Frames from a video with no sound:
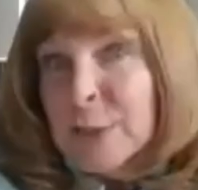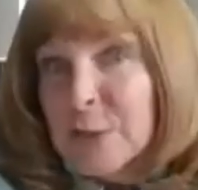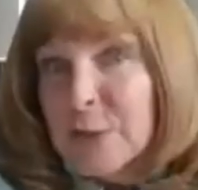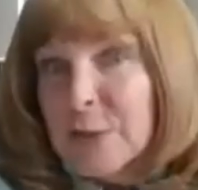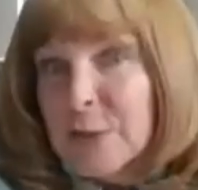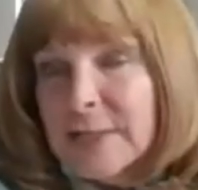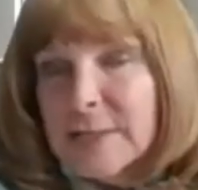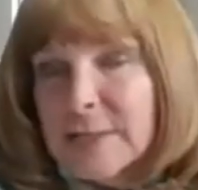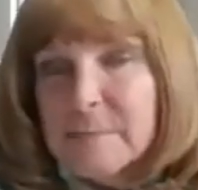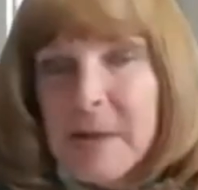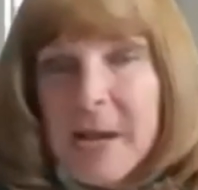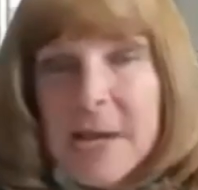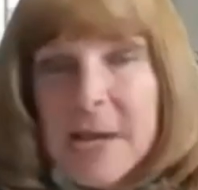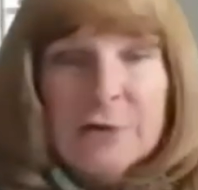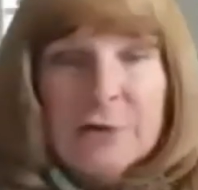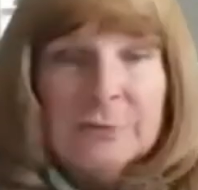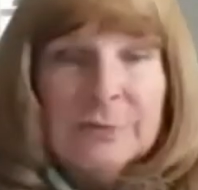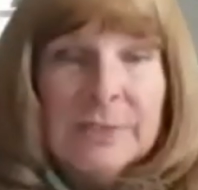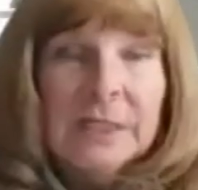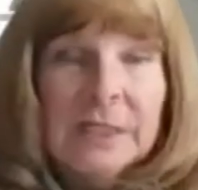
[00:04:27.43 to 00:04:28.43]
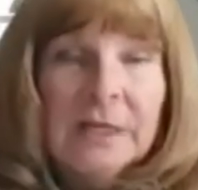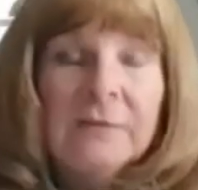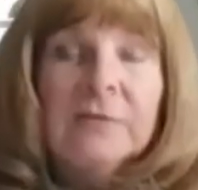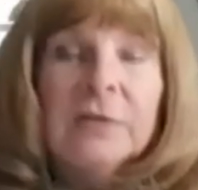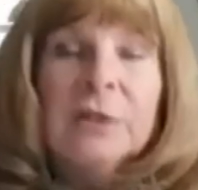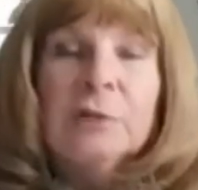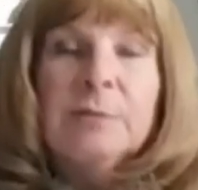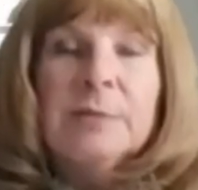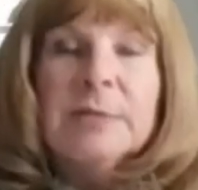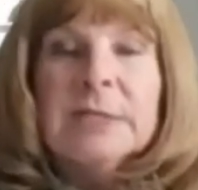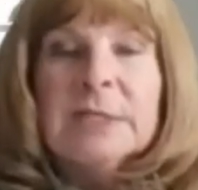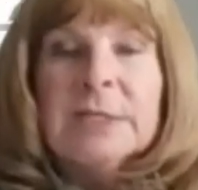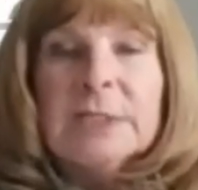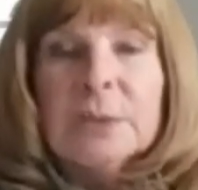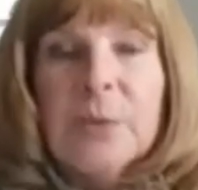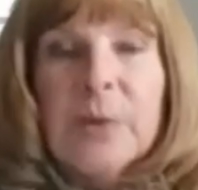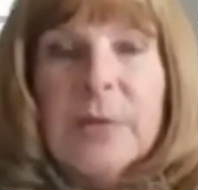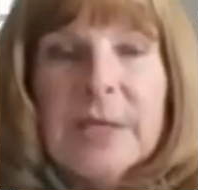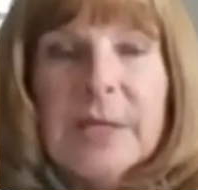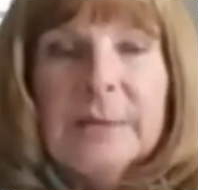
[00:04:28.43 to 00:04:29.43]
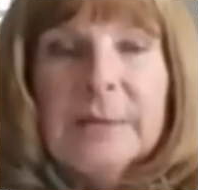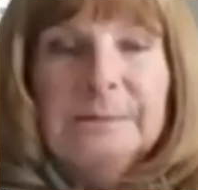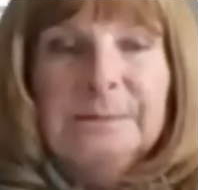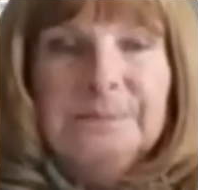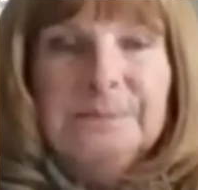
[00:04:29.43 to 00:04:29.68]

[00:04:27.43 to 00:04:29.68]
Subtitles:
to do things at Mytra. We'd love to do business with you.